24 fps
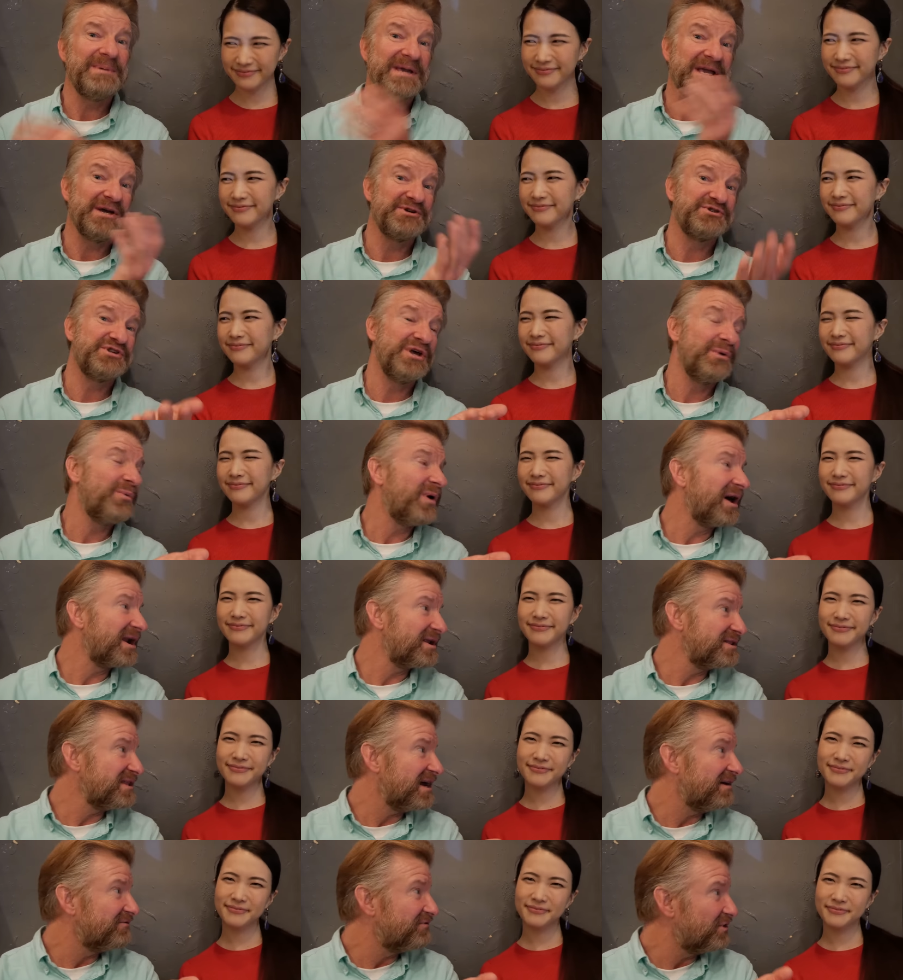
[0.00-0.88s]
Speaker 1: because they
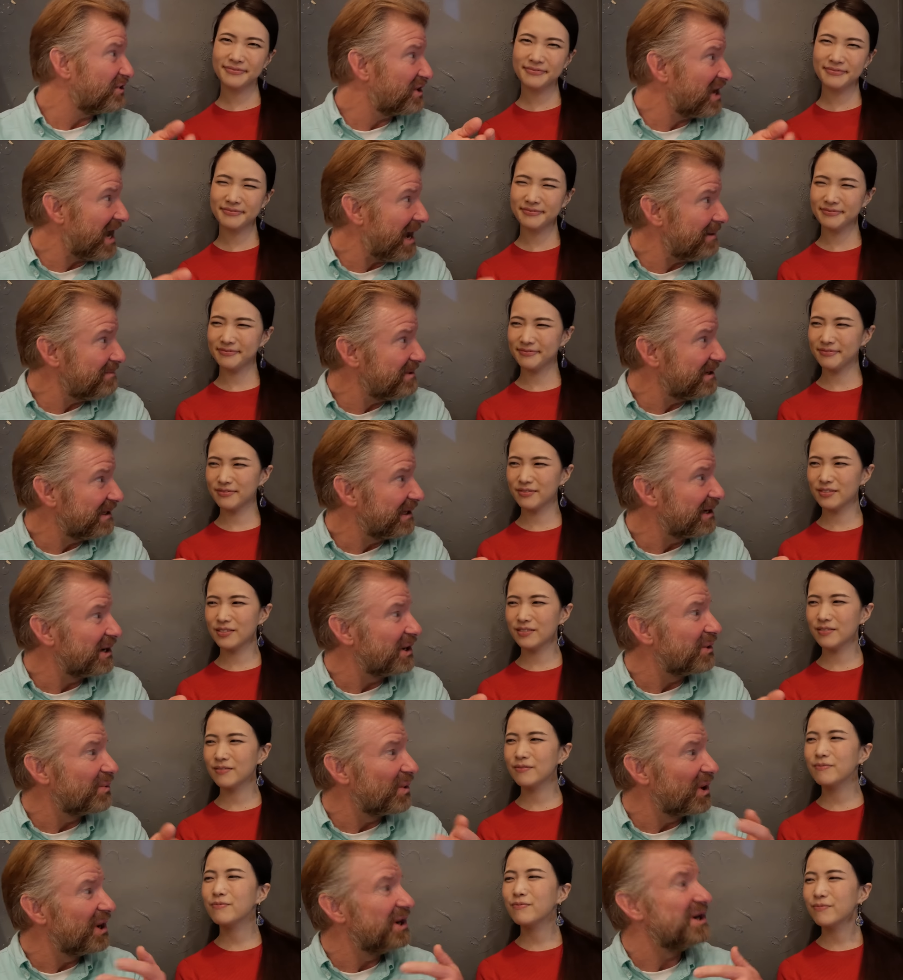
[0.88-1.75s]
wanted that
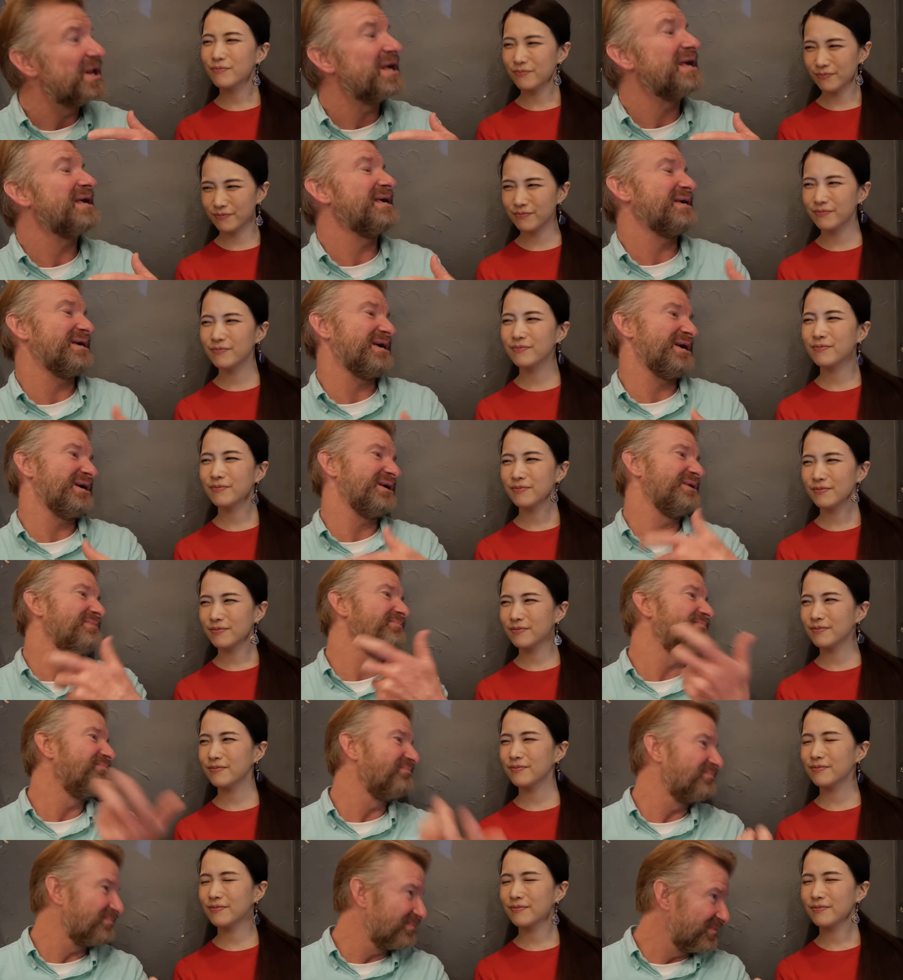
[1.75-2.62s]
vocabulary word
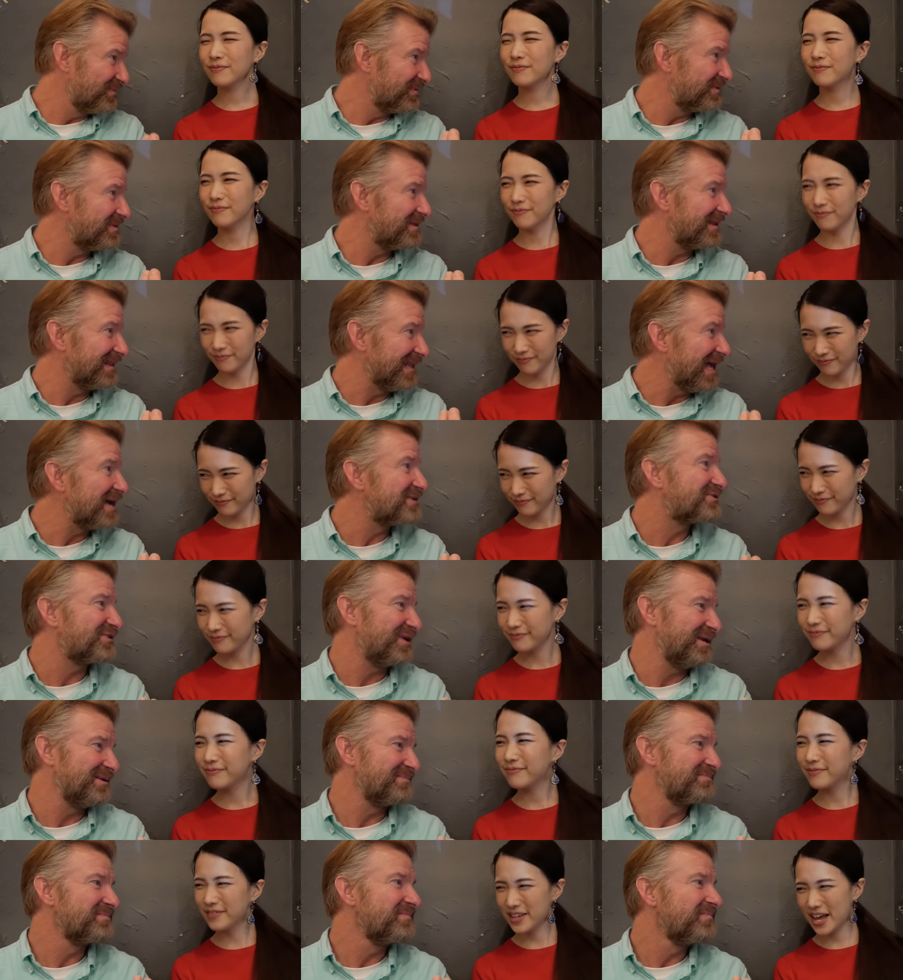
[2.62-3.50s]
in the
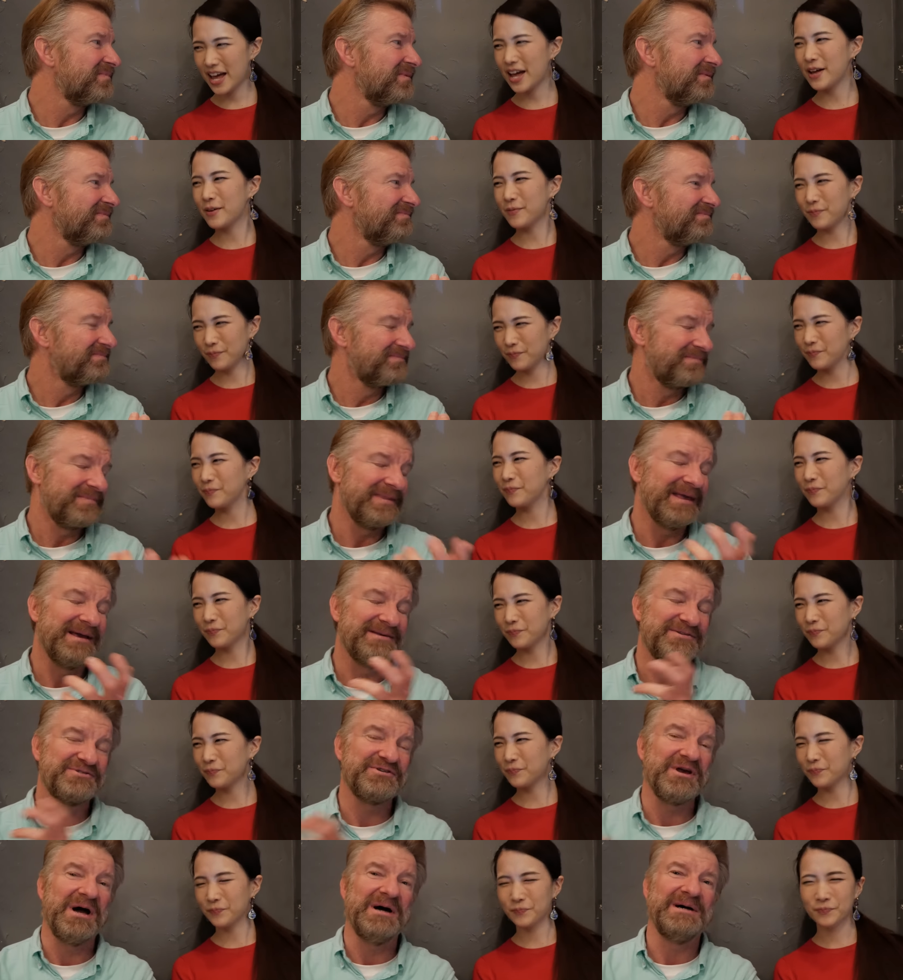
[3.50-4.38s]
lesson.
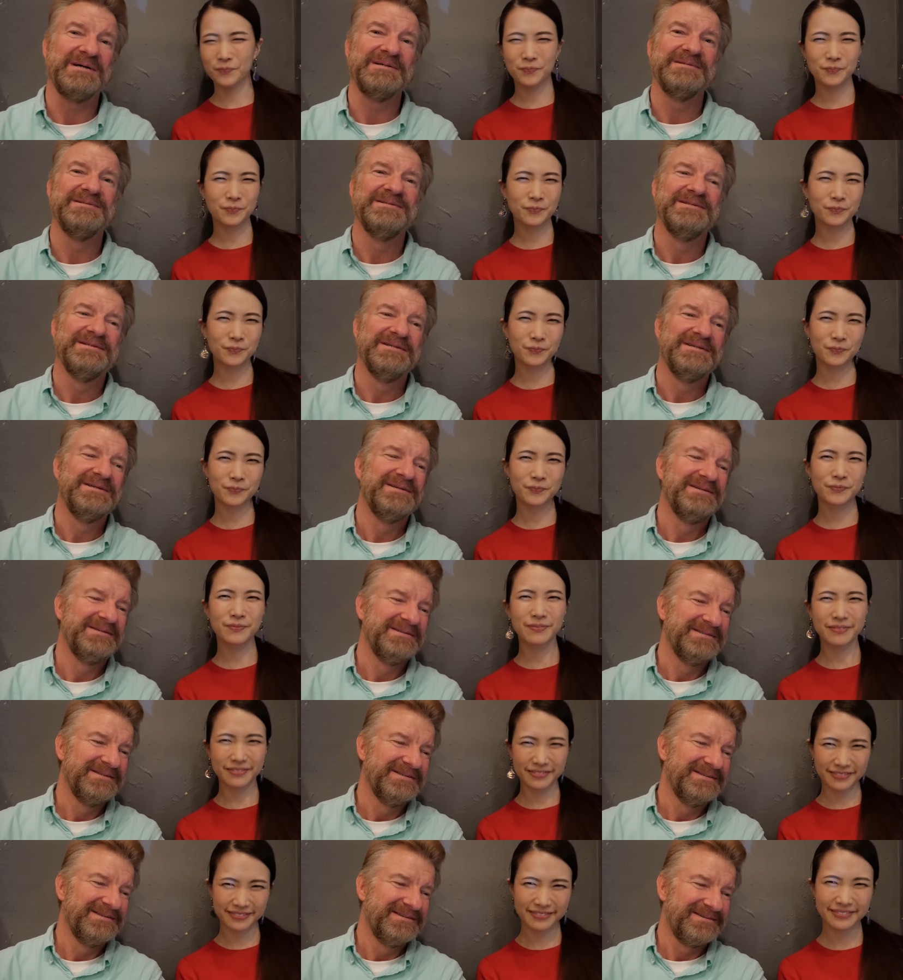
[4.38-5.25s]
So,
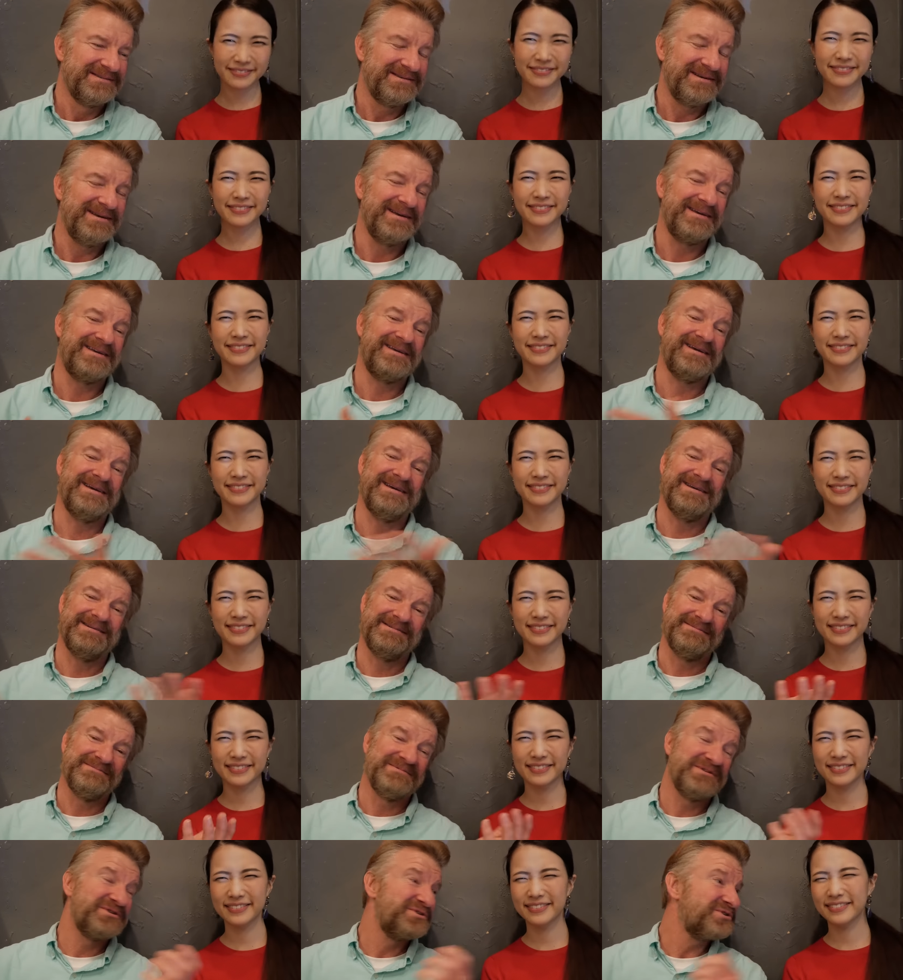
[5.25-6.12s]
like,
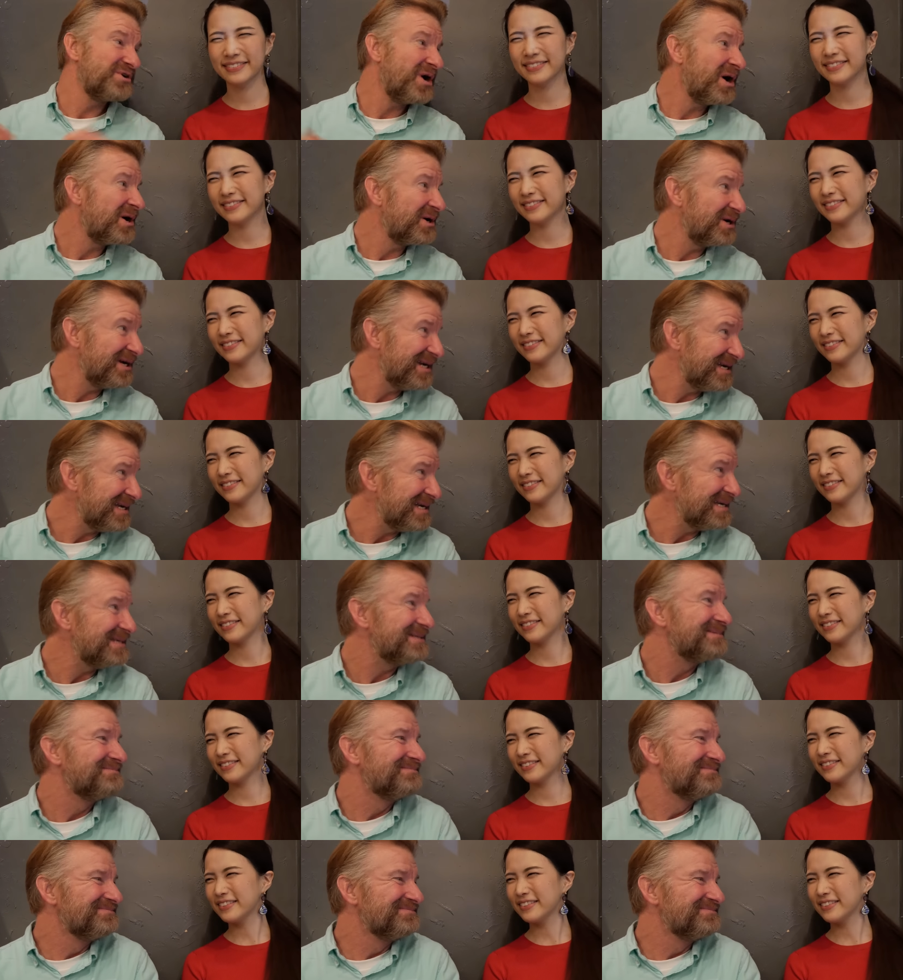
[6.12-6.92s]
sorry.